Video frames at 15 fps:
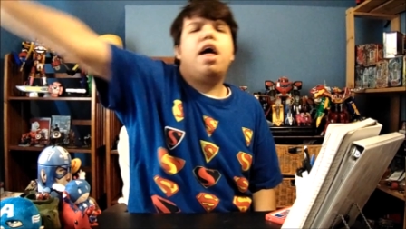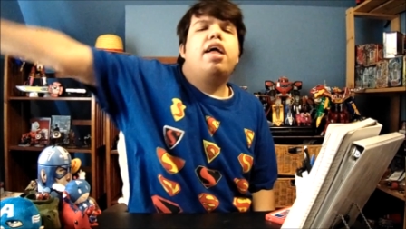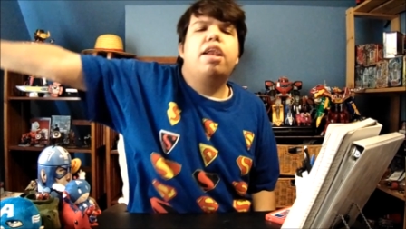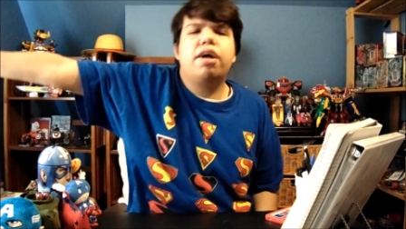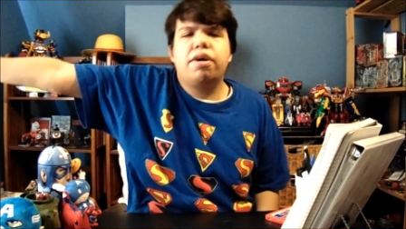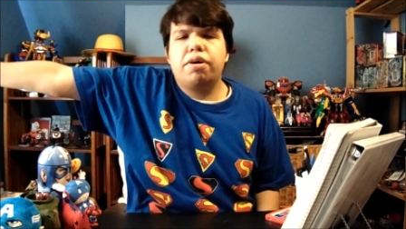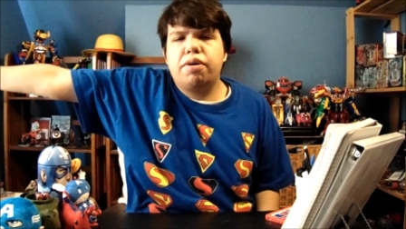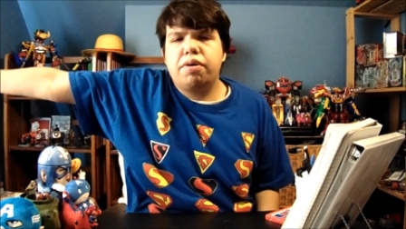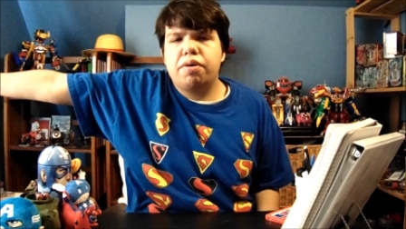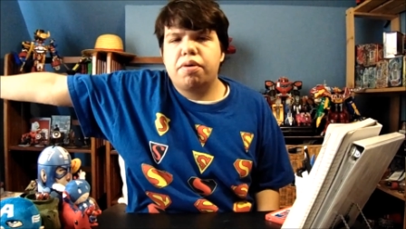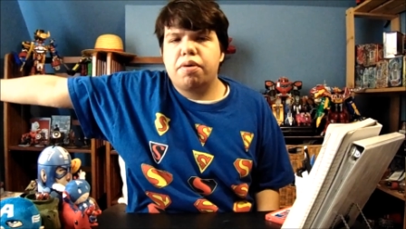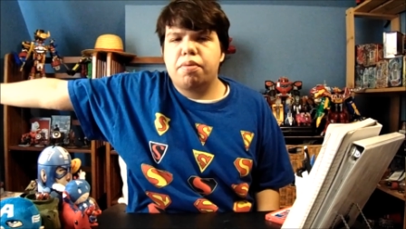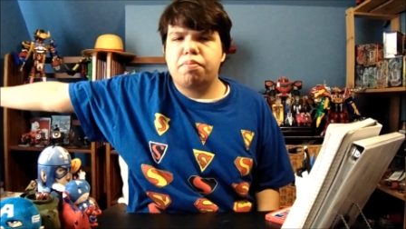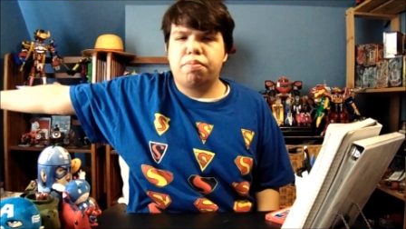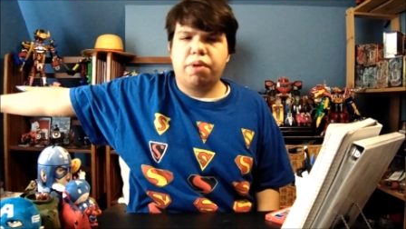Hello,
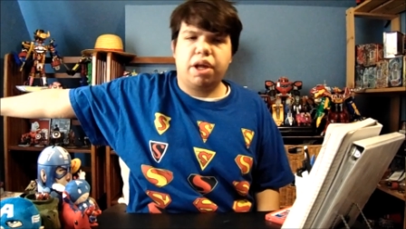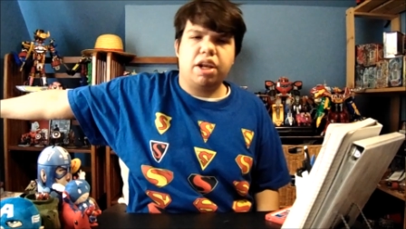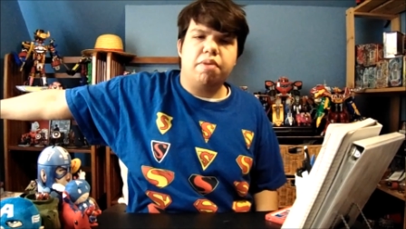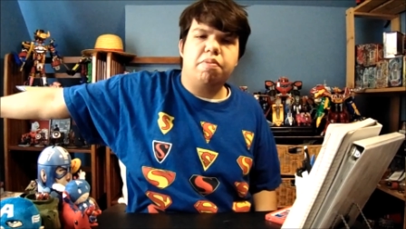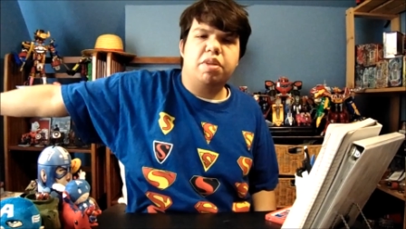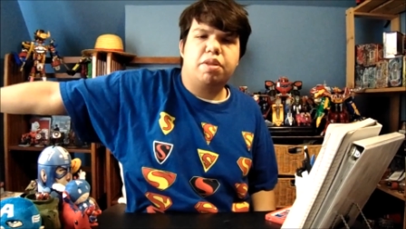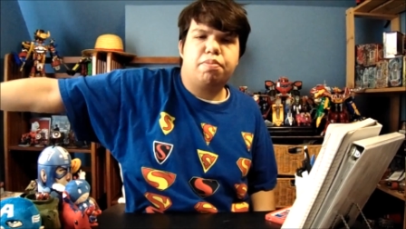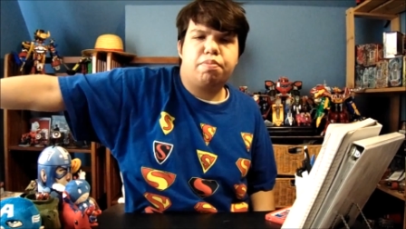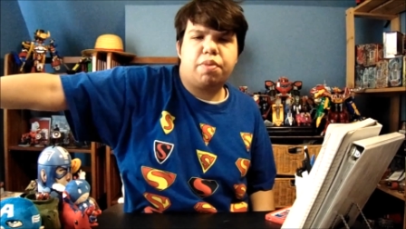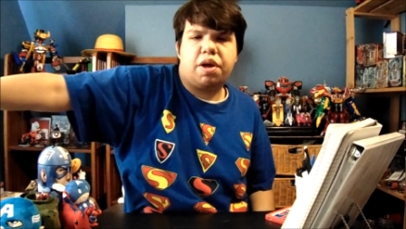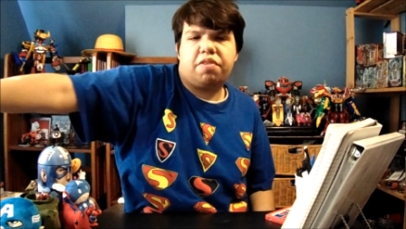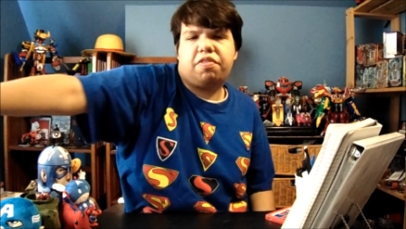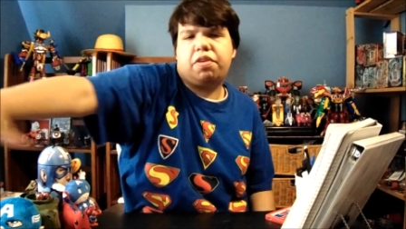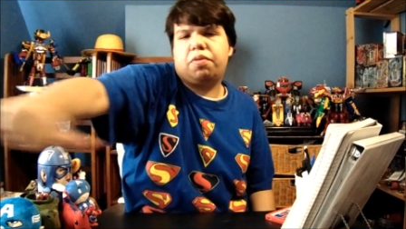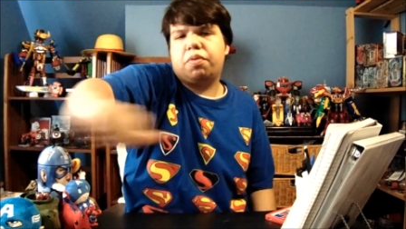my name is
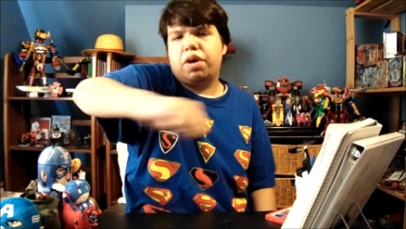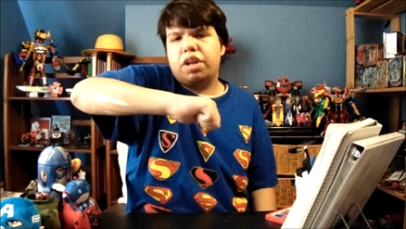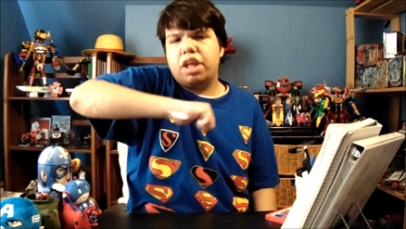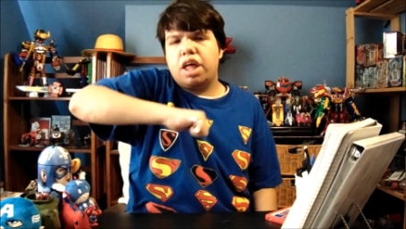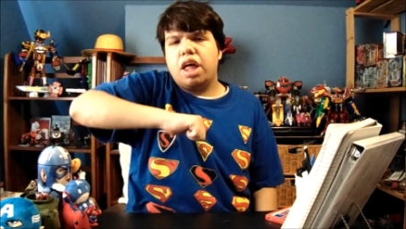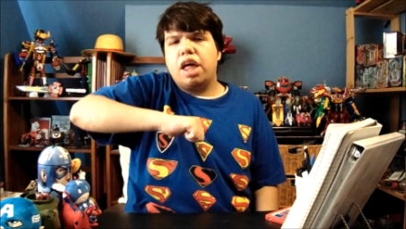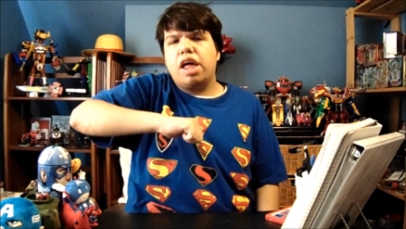Matt Finwood,